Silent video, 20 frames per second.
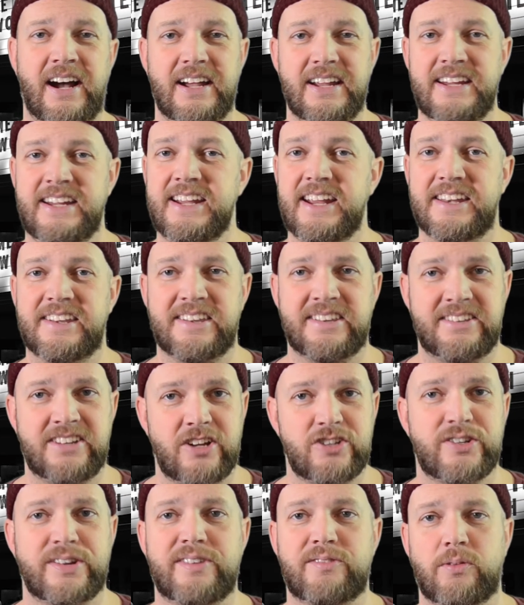He had
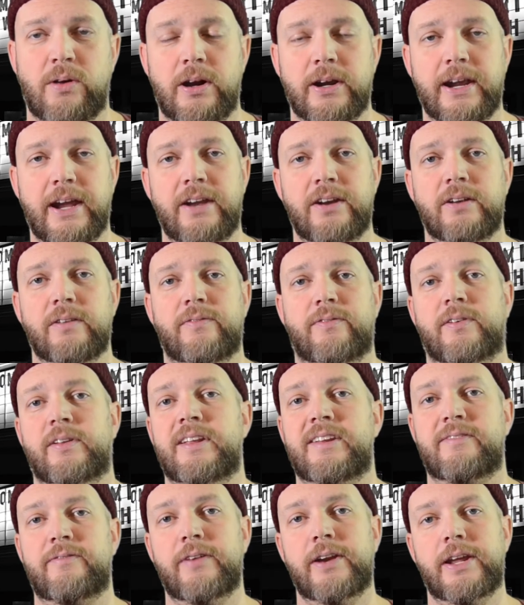such a strong ender for
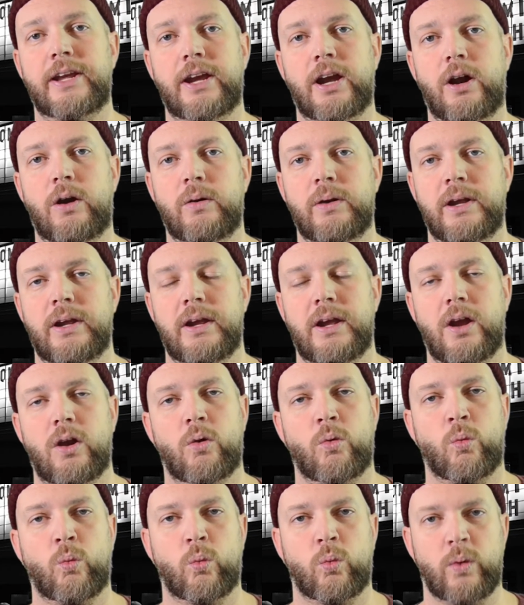this video.
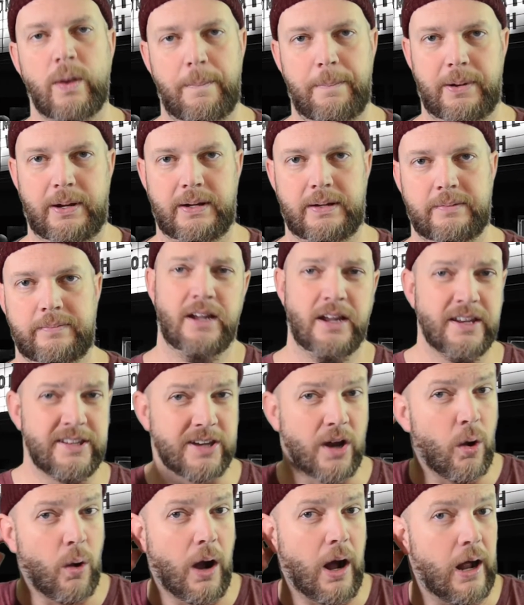Ripping.
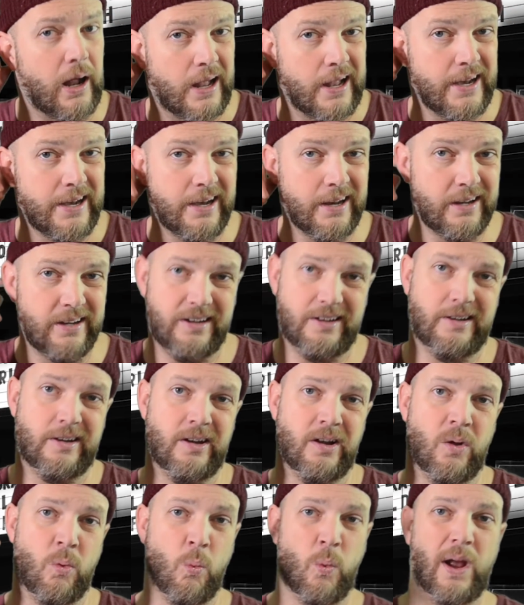So on
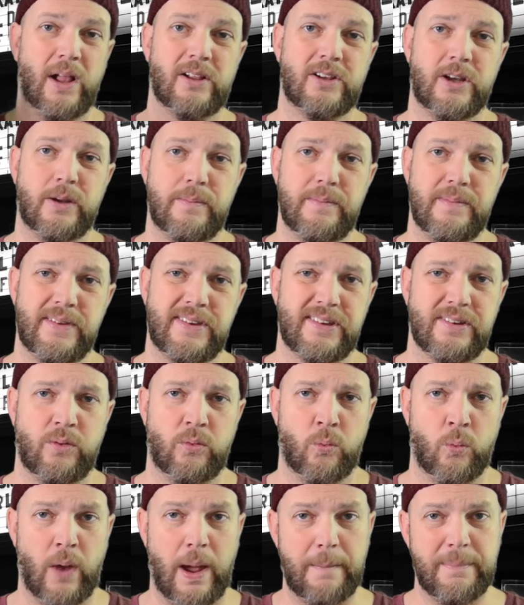Welcome's
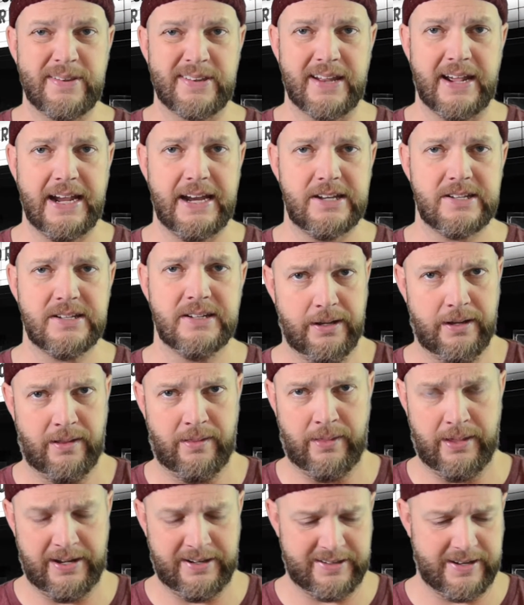website,
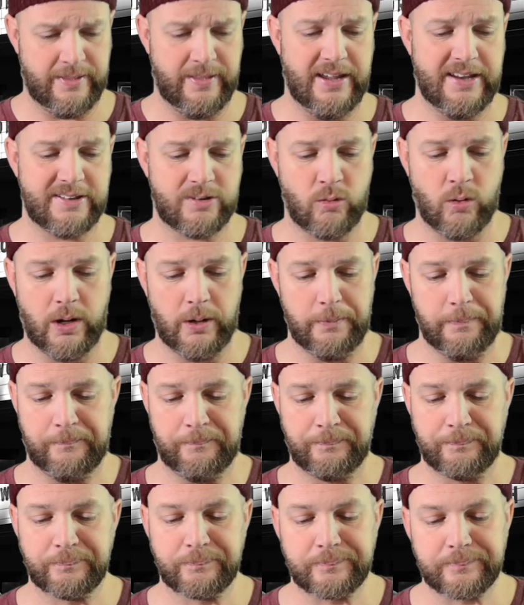they said this, quote,
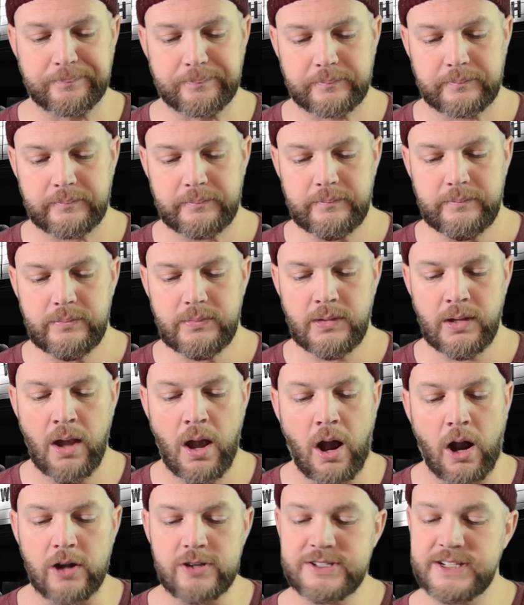
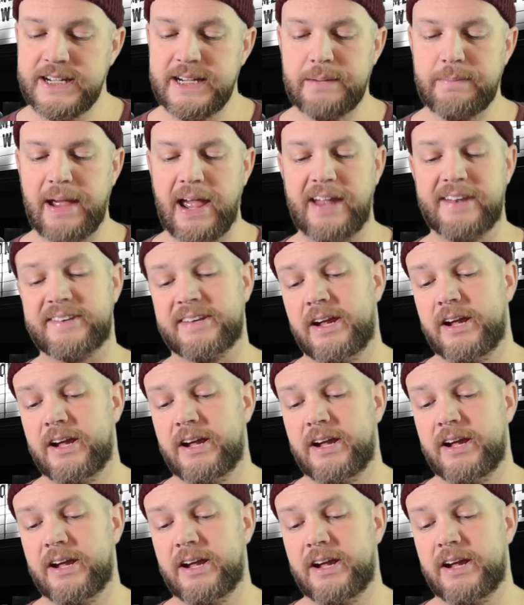"Our team has